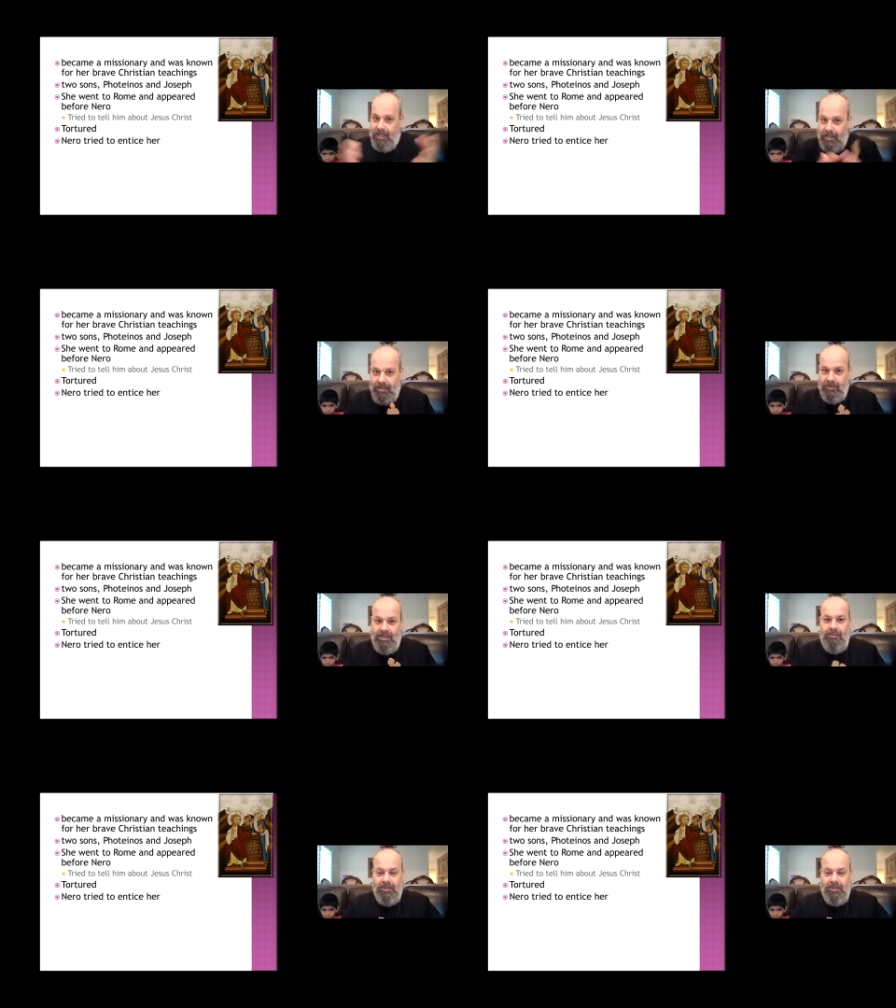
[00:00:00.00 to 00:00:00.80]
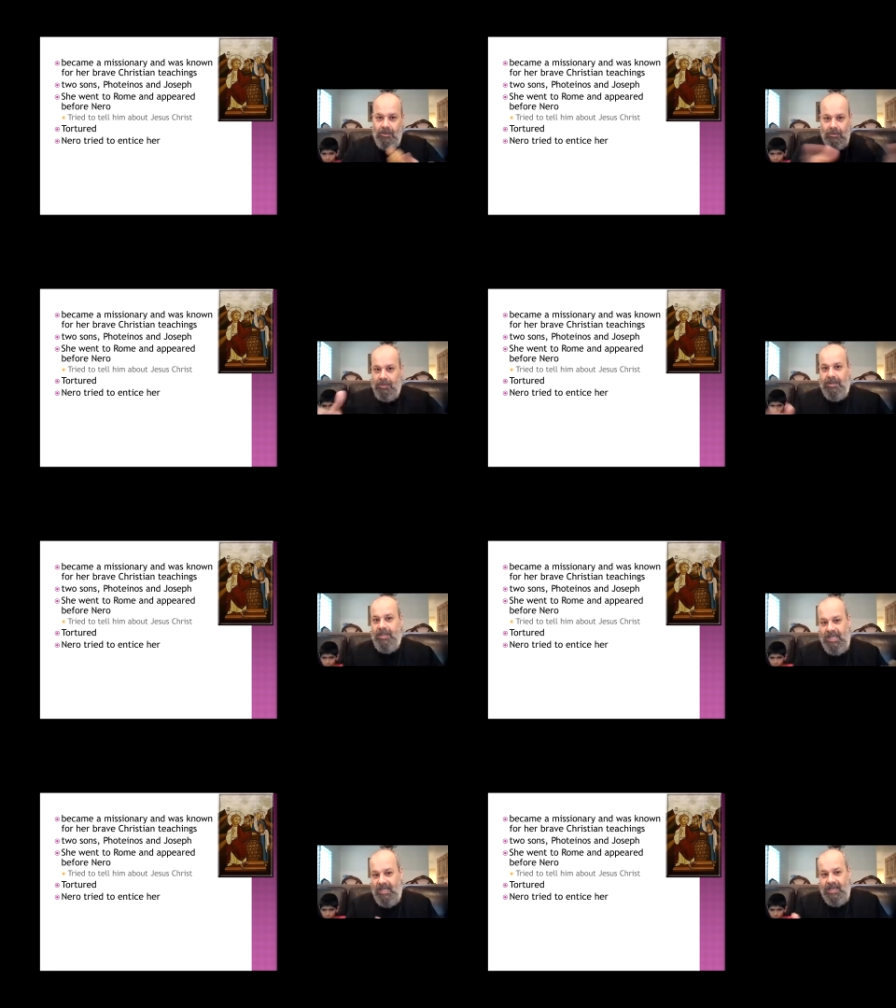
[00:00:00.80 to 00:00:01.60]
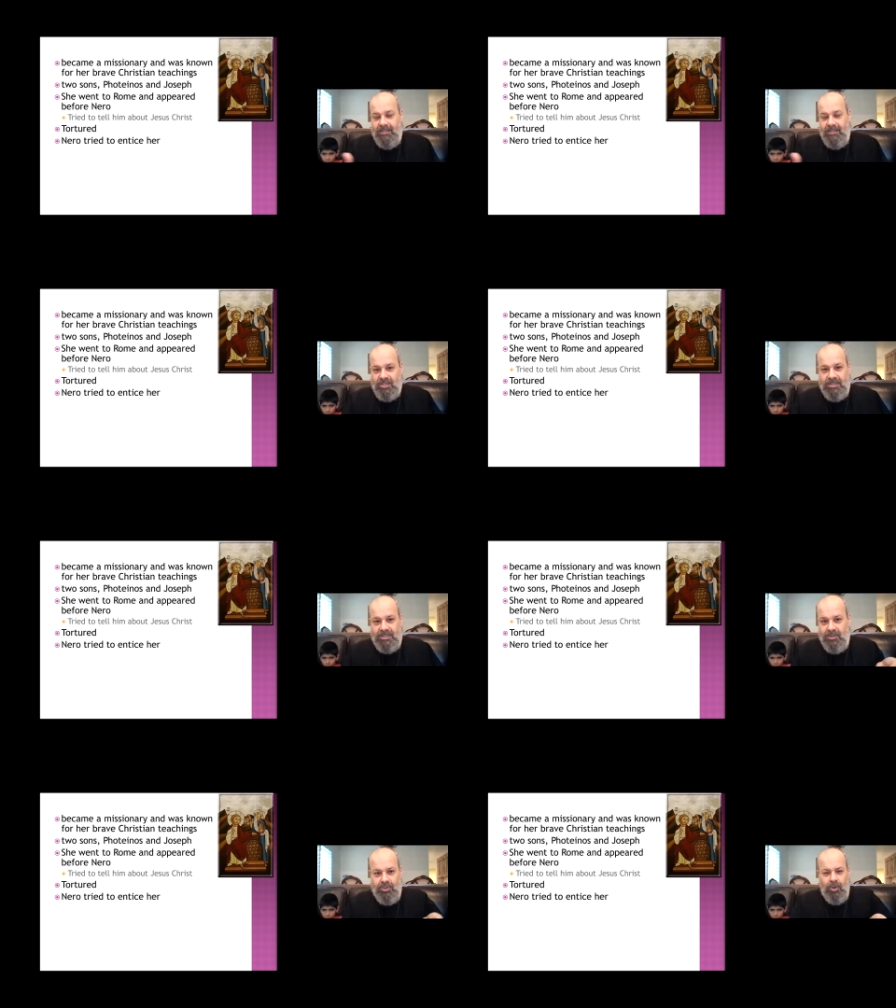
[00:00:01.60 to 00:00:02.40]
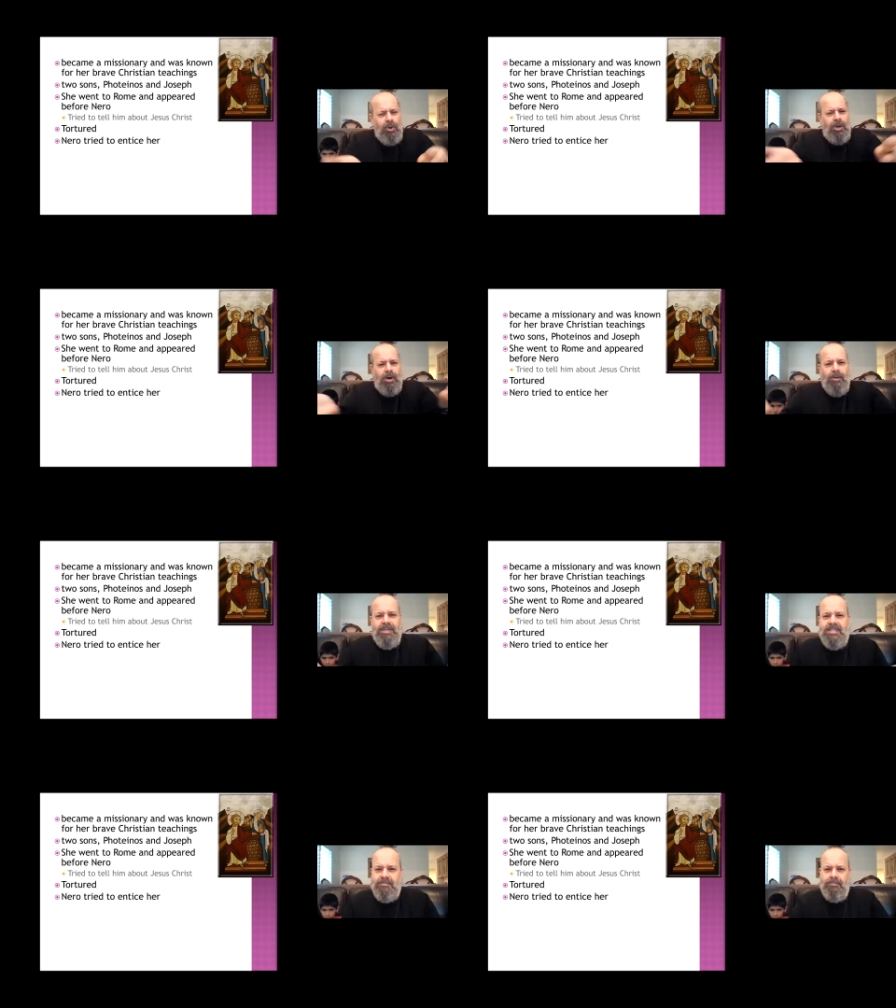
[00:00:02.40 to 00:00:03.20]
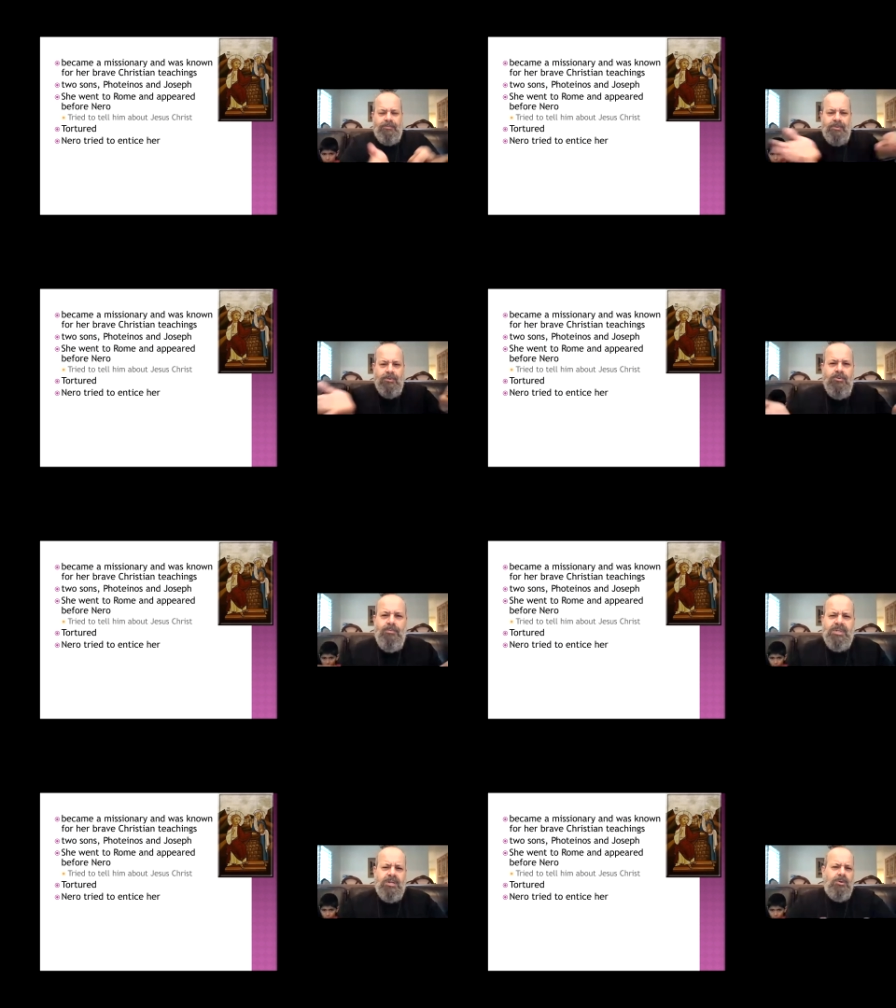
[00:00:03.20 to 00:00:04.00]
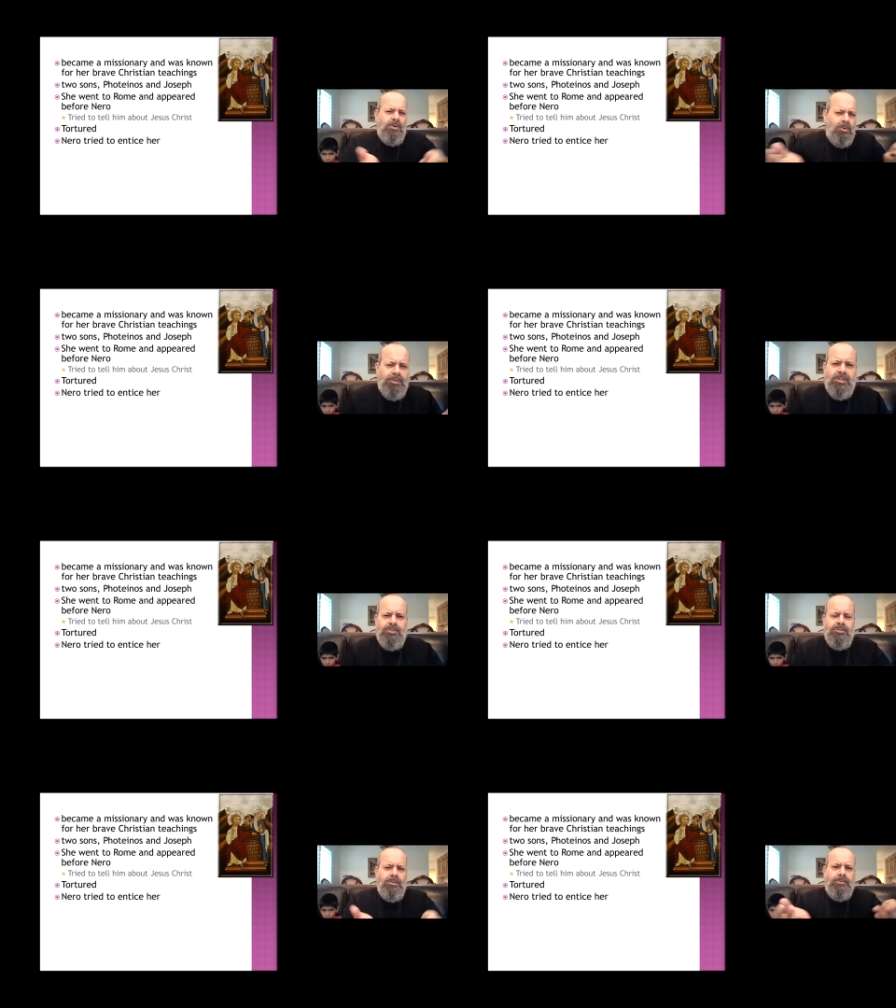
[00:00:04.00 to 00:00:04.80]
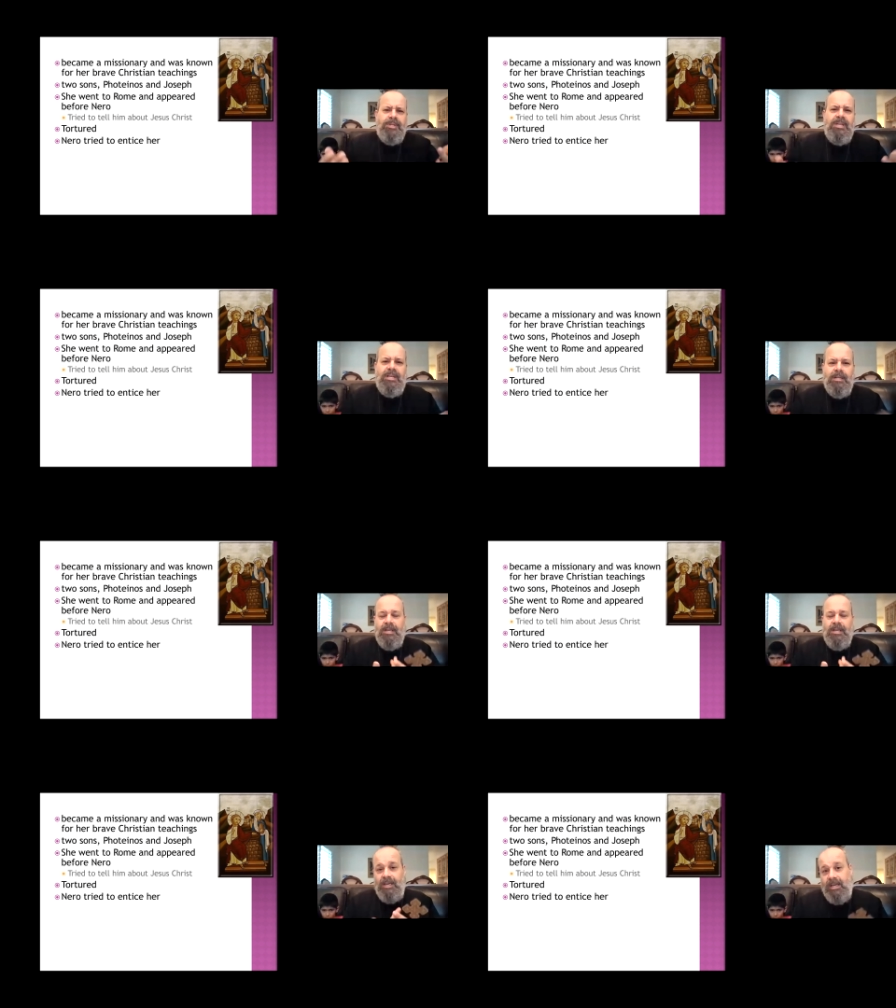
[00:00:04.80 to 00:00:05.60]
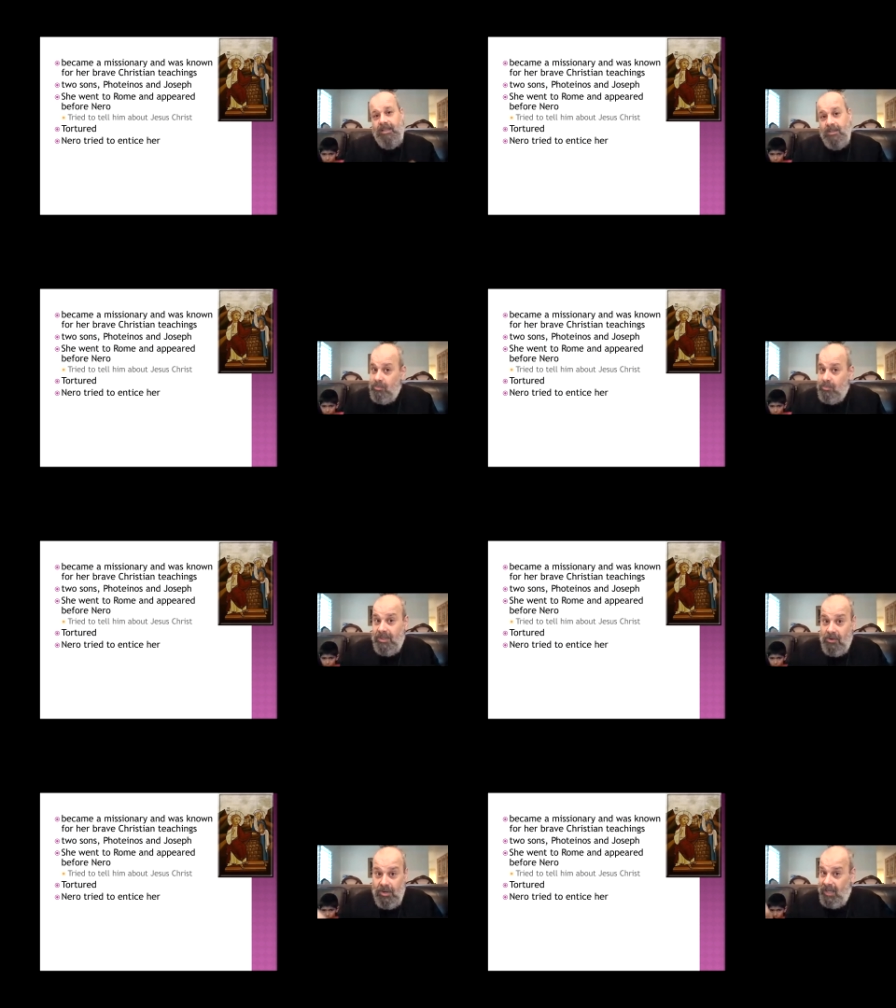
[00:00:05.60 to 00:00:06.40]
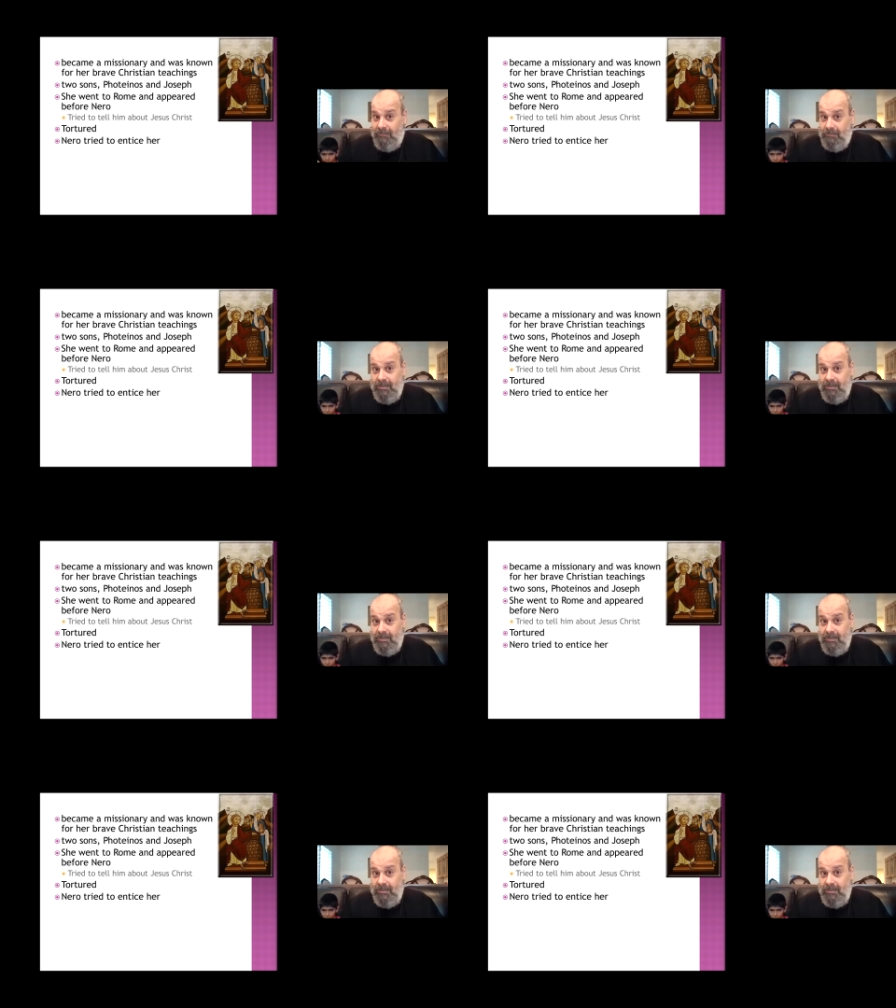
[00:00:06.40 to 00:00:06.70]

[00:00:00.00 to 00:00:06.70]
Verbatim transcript: You know, they would go and and just enjoy all these perfumes and gold and jewelry and and this would be their life.